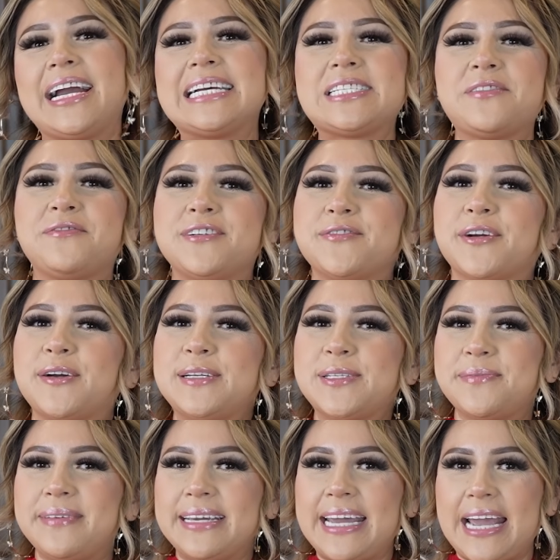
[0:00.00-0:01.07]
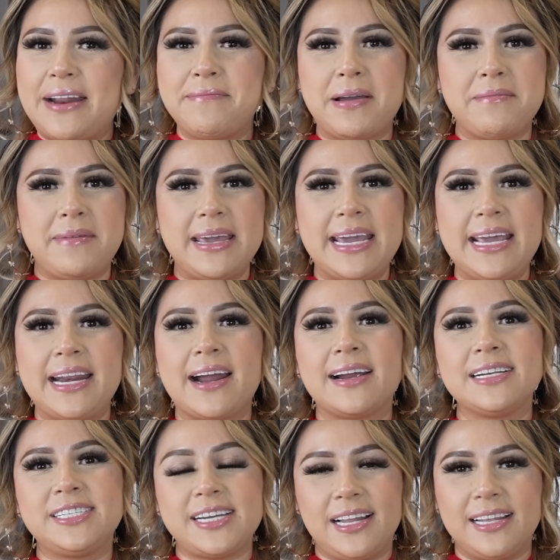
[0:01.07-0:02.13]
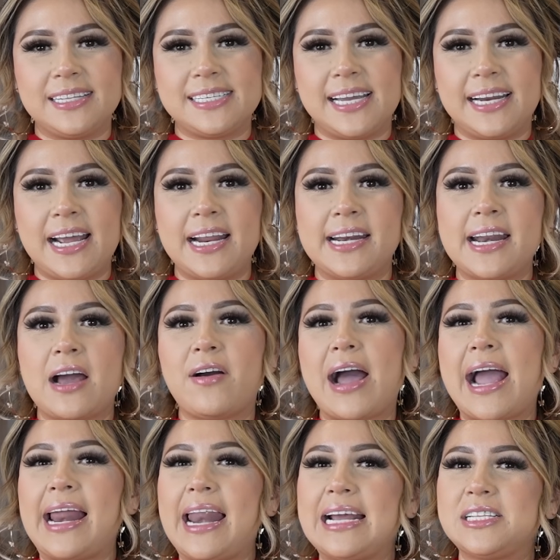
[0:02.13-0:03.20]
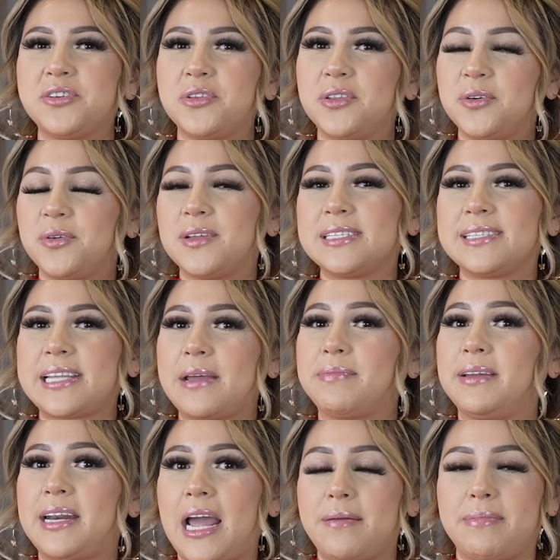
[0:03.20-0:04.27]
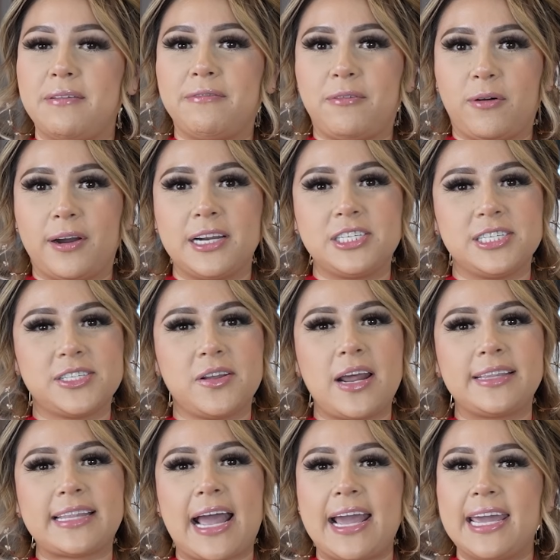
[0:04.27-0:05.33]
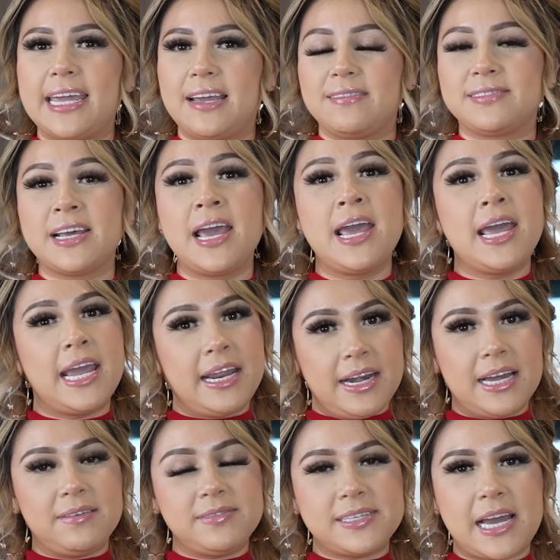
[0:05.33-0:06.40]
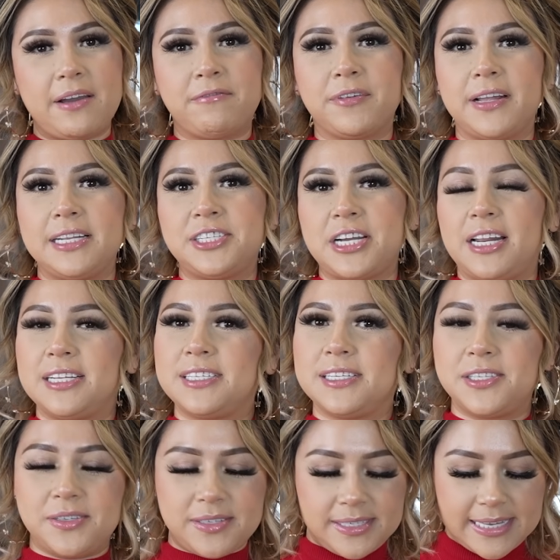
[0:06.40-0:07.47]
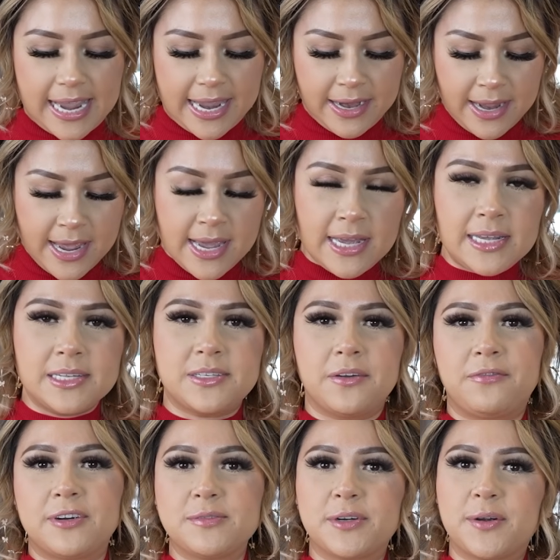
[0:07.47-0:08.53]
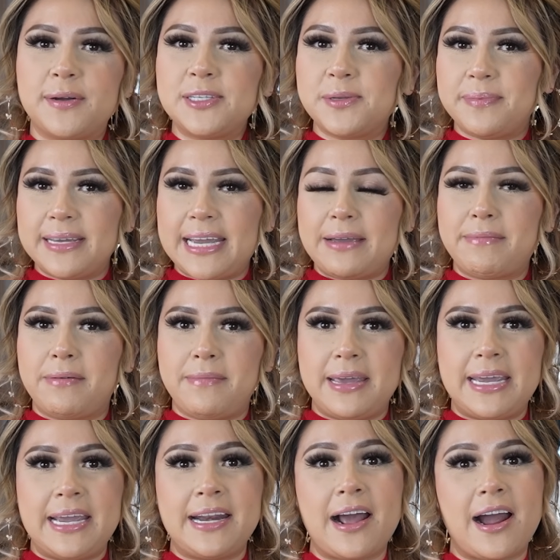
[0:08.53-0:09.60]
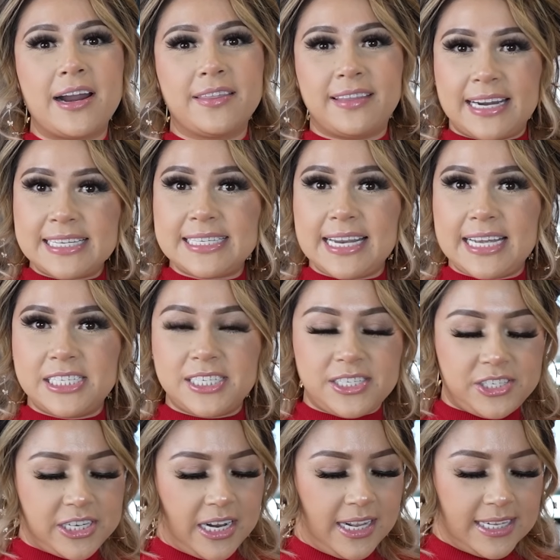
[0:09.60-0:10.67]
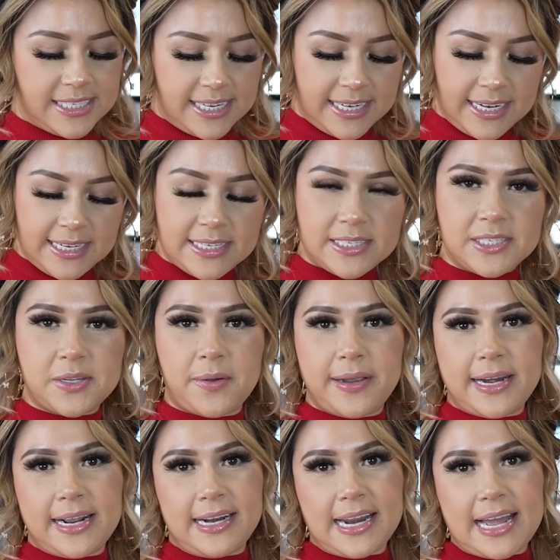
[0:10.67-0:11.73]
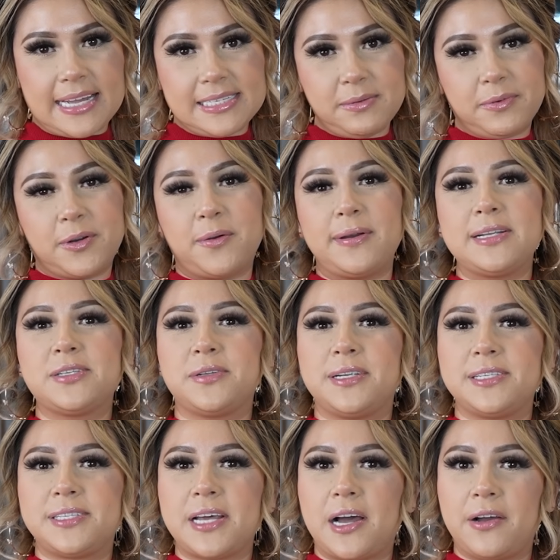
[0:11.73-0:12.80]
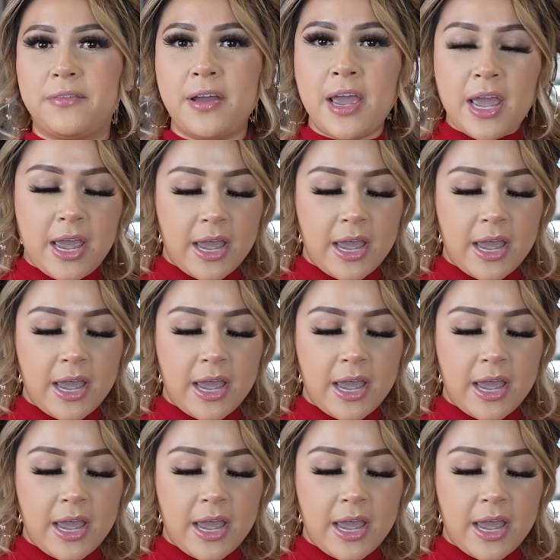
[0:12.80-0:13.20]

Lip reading: guys, so first we're going to begin by making our gelatin. Now I like to do this step the night before, just so like that it gives enough time for the gelatin to set. So first we're going to begin by making our tres leches gelatin. So in a glass, we're going to dissolve